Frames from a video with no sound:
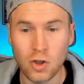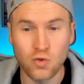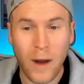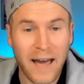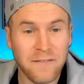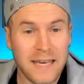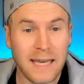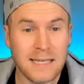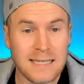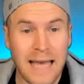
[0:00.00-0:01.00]

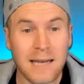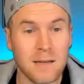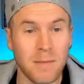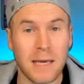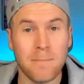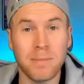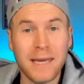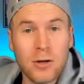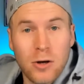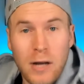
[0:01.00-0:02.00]
Draftkings said to me,
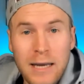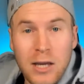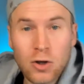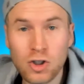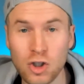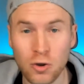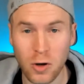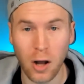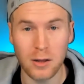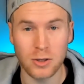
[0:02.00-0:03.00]
Peter, here's
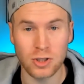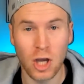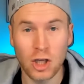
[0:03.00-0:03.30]
$2.